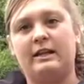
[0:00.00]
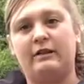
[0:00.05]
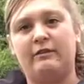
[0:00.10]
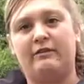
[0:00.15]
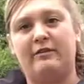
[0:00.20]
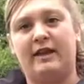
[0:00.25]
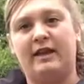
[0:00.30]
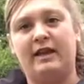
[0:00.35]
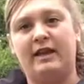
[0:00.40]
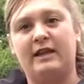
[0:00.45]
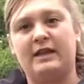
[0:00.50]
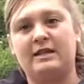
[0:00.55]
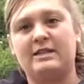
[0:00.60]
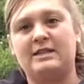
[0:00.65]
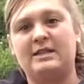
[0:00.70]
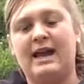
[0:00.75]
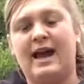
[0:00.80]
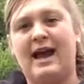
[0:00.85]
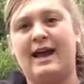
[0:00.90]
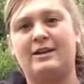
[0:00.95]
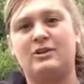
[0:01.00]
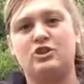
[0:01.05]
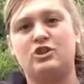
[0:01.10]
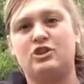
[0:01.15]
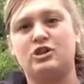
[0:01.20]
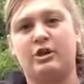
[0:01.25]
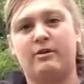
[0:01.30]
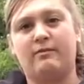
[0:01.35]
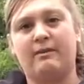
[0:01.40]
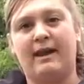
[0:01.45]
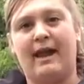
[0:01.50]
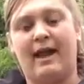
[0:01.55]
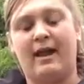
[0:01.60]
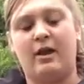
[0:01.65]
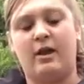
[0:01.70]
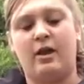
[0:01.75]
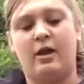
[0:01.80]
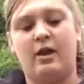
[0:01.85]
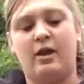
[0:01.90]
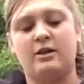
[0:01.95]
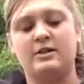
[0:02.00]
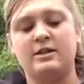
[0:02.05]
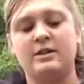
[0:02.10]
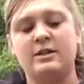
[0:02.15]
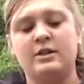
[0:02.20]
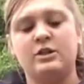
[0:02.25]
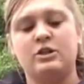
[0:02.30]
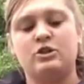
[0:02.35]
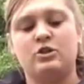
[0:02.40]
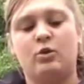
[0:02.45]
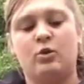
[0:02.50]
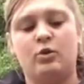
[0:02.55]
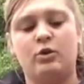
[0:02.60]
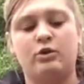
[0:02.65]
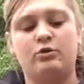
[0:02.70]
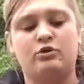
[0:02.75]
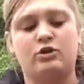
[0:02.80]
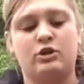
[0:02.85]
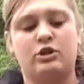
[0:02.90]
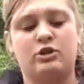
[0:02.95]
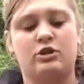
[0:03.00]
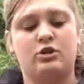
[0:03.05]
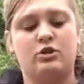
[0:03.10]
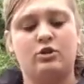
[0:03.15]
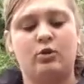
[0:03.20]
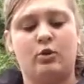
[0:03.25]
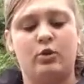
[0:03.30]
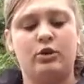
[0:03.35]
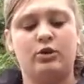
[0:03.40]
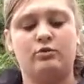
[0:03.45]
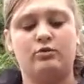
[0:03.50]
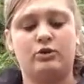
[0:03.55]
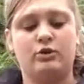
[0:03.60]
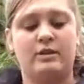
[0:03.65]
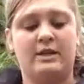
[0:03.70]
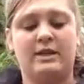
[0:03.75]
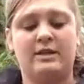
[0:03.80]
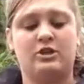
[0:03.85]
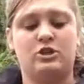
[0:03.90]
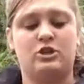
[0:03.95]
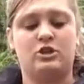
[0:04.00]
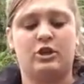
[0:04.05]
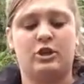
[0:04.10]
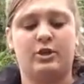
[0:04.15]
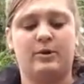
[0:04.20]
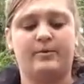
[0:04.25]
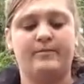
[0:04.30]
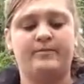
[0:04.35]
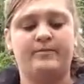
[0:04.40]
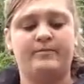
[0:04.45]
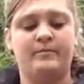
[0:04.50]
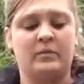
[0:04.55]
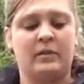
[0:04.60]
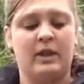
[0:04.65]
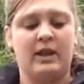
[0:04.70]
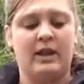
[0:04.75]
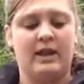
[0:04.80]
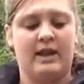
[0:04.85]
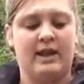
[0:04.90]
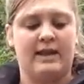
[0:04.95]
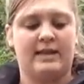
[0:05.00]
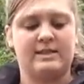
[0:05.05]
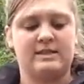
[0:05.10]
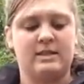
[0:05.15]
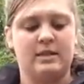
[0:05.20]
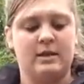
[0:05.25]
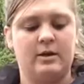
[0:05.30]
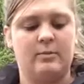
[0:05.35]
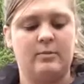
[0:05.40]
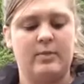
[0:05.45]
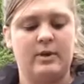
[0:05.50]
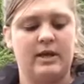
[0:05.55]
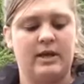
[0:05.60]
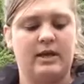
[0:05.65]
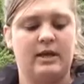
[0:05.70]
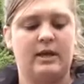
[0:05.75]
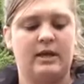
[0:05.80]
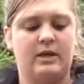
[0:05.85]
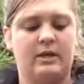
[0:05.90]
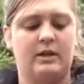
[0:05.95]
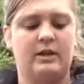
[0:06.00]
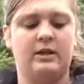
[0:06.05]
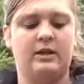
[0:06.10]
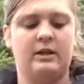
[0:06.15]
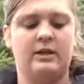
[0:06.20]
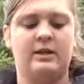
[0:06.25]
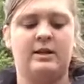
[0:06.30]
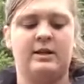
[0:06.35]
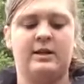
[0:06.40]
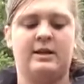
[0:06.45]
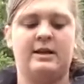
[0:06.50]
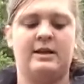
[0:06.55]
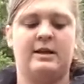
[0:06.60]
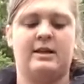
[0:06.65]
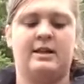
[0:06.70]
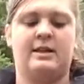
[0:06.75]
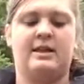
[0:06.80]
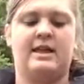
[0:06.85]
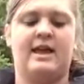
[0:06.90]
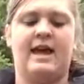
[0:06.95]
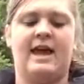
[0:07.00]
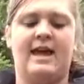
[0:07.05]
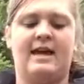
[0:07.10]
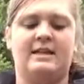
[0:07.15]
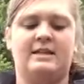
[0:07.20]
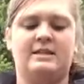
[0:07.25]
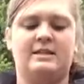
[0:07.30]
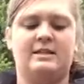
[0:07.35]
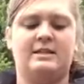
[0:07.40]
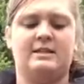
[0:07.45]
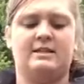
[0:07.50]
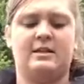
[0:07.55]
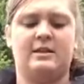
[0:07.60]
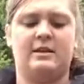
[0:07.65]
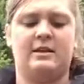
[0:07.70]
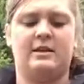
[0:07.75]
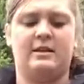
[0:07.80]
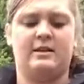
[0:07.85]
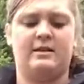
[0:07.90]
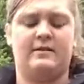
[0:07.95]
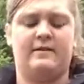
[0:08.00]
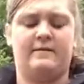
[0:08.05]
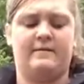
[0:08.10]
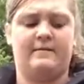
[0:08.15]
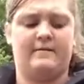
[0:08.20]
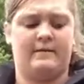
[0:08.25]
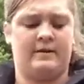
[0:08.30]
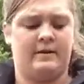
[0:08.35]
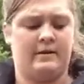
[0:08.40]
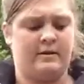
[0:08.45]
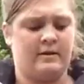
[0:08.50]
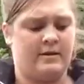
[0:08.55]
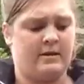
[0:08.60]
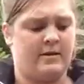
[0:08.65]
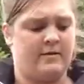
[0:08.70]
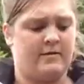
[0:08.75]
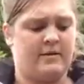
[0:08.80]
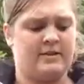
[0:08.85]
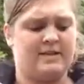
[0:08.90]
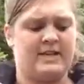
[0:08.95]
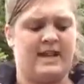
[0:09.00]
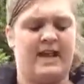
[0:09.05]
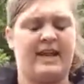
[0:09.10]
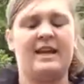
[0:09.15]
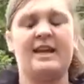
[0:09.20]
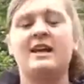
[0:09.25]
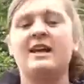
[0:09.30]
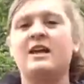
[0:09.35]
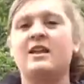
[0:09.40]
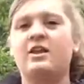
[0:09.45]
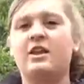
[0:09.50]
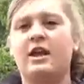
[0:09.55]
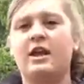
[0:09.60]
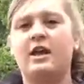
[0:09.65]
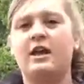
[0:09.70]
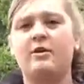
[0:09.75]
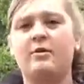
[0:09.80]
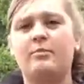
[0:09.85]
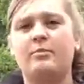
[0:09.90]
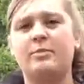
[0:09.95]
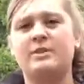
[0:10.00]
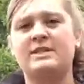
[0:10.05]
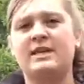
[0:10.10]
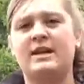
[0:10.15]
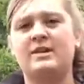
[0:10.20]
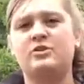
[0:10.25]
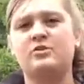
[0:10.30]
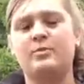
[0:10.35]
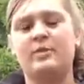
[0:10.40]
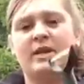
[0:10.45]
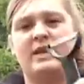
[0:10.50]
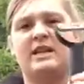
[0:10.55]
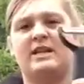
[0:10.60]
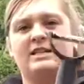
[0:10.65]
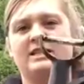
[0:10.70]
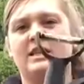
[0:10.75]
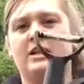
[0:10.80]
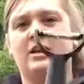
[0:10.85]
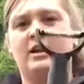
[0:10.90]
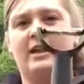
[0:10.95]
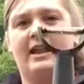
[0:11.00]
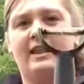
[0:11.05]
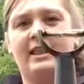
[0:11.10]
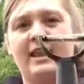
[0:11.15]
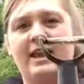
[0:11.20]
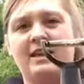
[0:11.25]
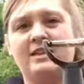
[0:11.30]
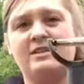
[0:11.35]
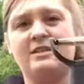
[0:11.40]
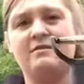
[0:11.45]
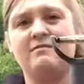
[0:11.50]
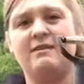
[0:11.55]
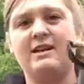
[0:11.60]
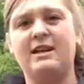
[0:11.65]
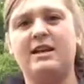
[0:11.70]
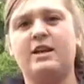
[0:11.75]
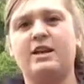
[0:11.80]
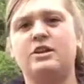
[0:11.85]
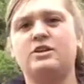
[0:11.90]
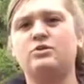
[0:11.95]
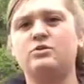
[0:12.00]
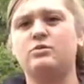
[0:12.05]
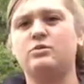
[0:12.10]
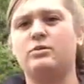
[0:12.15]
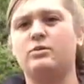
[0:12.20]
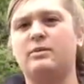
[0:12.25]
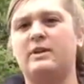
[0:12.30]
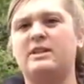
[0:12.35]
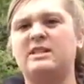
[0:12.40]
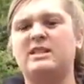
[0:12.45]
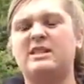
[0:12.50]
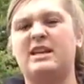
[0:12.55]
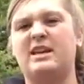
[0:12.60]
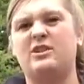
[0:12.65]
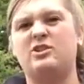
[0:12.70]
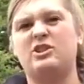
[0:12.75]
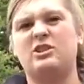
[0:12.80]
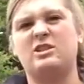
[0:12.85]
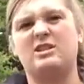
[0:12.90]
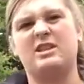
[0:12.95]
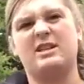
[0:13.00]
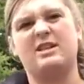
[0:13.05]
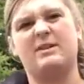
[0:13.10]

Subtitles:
fingers and hands don't get hurt. So all you need to do is peel the ends of your stick. The potato peelers that look like this are really good, or the ones that are just